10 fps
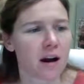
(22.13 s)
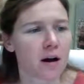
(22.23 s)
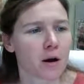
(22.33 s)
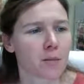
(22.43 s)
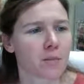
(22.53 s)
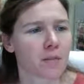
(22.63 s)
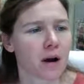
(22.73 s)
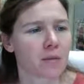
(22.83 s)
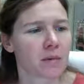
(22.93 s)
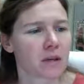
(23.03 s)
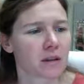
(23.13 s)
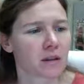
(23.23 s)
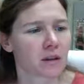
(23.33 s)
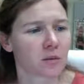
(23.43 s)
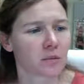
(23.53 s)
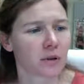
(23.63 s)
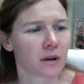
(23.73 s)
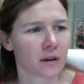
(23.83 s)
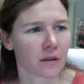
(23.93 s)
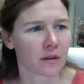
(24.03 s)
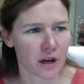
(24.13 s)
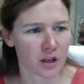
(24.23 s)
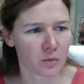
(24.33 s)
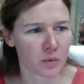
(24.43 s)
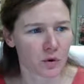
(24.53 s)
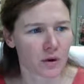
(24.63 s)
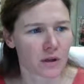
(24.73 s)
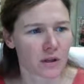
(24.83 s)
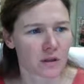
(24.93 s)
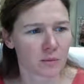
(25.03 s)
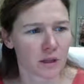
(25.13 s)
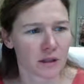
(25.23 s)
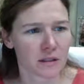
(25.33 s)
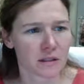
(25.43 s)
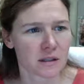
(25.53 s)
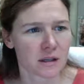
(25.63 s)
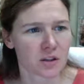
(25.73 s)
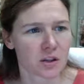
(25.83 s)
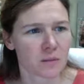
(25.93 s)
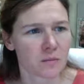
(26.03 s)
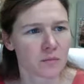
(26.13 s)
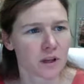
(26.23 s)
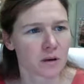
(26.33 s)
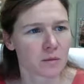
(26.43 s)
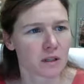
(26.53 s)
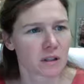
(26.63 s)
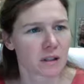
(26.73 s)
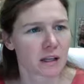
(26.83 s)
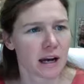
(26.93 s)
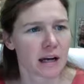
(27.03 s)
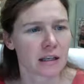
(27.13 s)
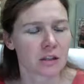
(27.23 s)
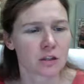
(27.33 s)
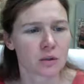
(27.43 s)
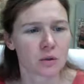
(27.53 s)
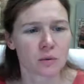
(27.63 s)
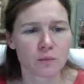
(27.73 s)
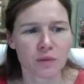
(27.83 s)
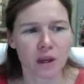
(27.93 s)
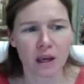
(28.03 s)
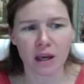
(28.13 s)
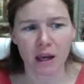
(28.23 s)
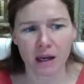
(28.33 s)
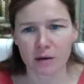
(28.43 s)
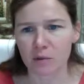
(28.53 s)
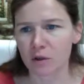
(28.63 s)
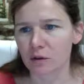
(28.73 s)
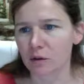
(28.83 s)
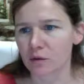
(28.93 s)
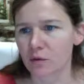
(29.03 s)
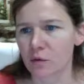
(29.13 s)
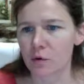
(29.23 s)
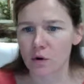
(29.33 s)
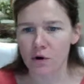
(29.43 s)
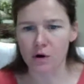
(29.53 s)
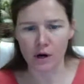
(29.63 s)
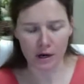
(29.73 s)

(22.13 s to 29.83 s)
I'm on the dashboard in the plugins section. I'm going to click Add New, and I'm going to look for